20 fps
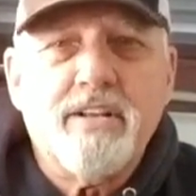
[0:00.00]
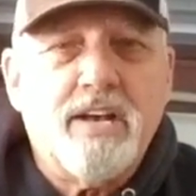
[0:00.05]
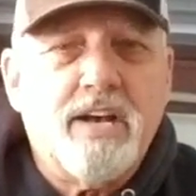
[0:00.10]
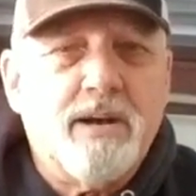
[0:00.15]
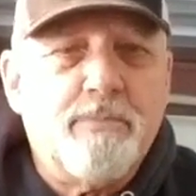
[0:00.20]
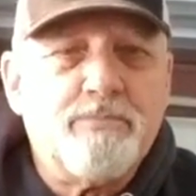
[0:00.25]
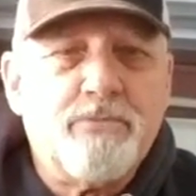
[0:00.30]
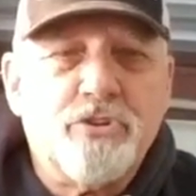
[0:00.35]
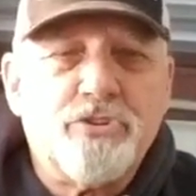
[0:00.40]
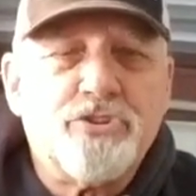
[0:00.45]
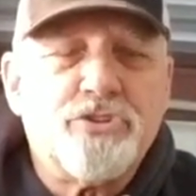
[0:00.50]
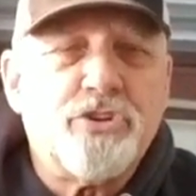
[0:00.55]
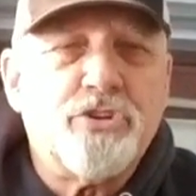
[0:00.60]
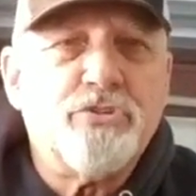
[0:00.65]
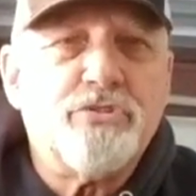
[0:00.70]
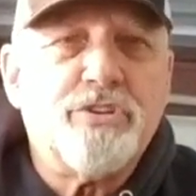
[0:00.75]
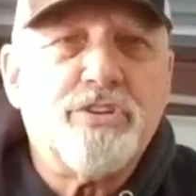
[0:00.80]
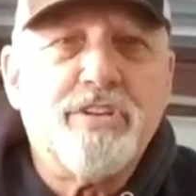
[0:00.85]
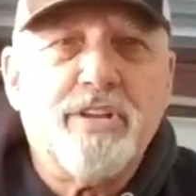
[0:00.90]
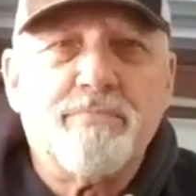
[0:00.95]
Um, you
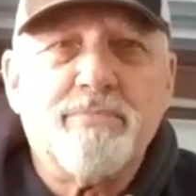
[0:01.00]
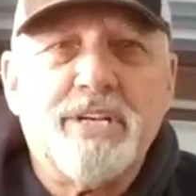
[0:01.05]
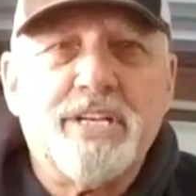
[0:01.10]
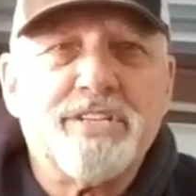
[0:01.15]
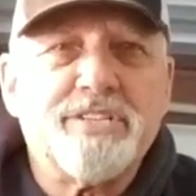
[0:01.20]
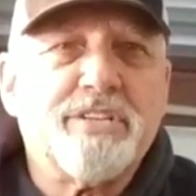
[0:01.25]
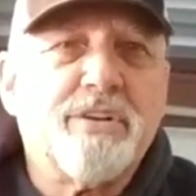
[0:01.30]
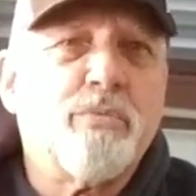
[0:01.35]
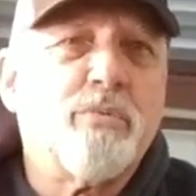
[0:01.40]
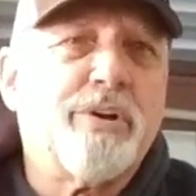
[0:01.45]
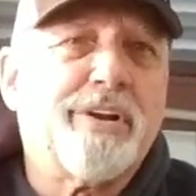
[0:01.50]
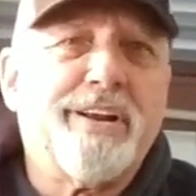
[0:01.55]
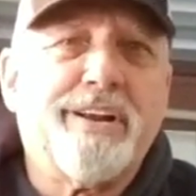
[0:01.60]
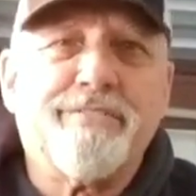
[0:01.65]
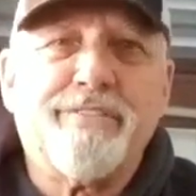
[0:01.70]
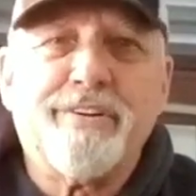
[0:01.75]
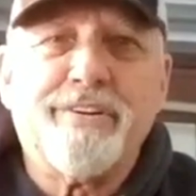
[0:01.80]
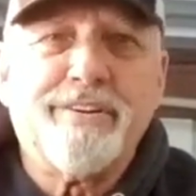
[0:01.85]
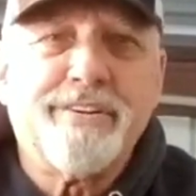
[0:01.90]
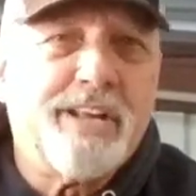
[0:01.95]
shoot, you miss,
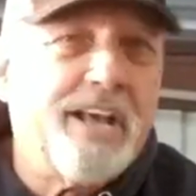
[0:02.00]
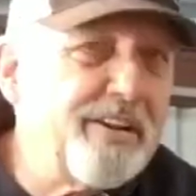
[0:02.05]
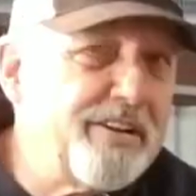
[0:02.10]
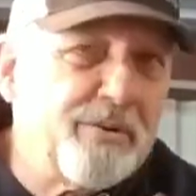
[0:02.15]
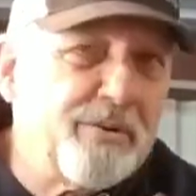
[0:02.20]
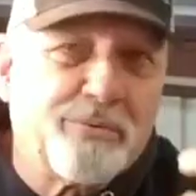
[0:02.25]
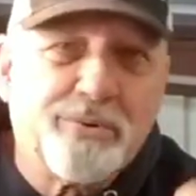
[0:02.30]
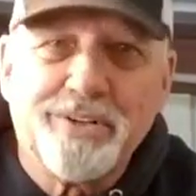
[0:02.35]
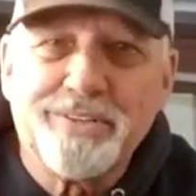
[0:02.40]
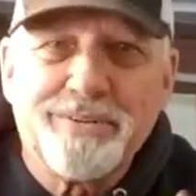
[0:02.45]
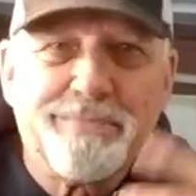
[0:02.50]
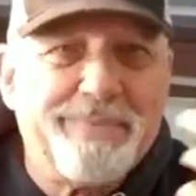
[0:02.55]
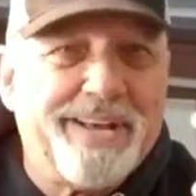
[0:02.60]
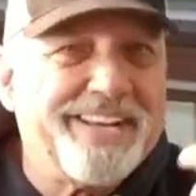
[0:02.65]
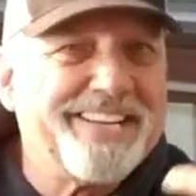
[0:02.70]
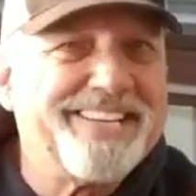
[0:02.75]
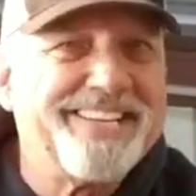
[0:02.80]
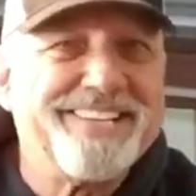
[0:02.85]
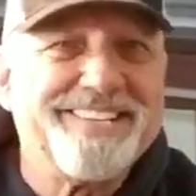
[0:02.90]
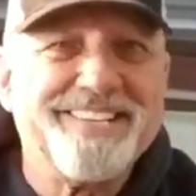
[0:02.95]
whatever. you roll it
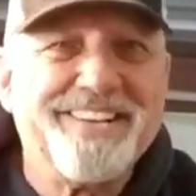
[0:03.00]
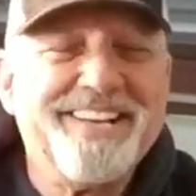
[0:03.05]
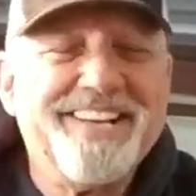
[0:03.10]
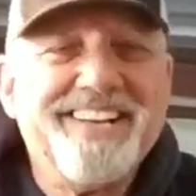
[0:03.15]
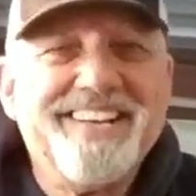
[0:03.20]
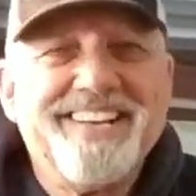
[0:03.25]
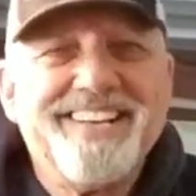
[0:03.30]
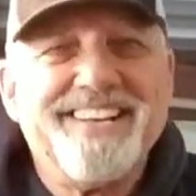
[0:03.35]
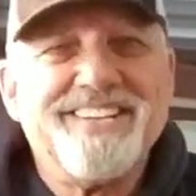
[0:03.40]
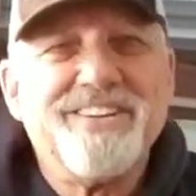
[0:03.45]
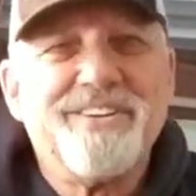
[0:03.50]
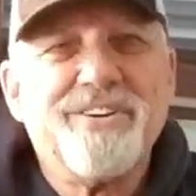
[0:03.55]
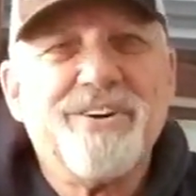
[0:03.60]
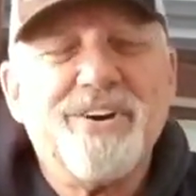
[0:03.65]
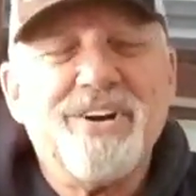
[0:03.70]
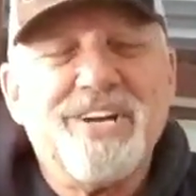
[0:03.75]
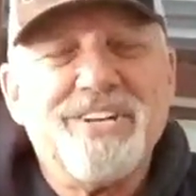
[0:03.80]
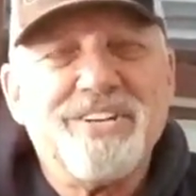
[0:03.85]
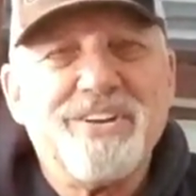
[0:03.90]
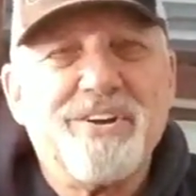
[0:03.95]
back in, and you
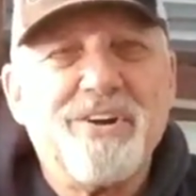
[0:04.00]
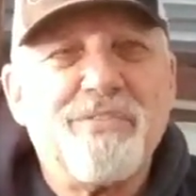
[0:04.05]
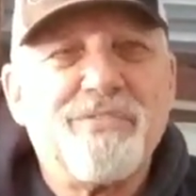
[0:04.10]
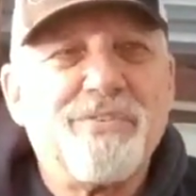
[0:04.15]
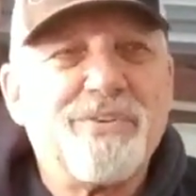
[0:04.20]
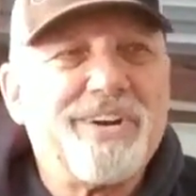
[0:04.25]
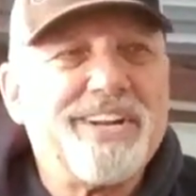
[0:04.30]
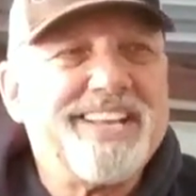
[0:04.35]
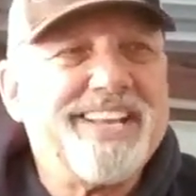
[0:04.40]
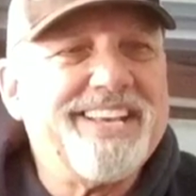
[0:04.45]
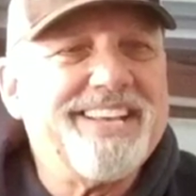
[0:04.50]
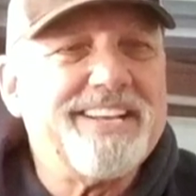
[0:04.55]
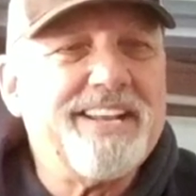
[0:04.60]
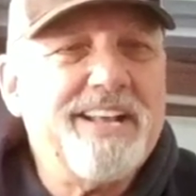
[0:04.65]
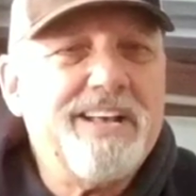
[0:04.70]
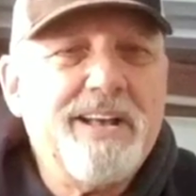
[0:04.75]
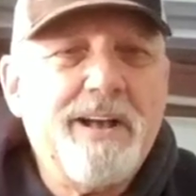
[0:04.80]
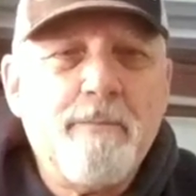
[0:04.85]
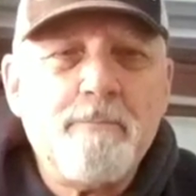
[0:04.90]
go and you go for it again.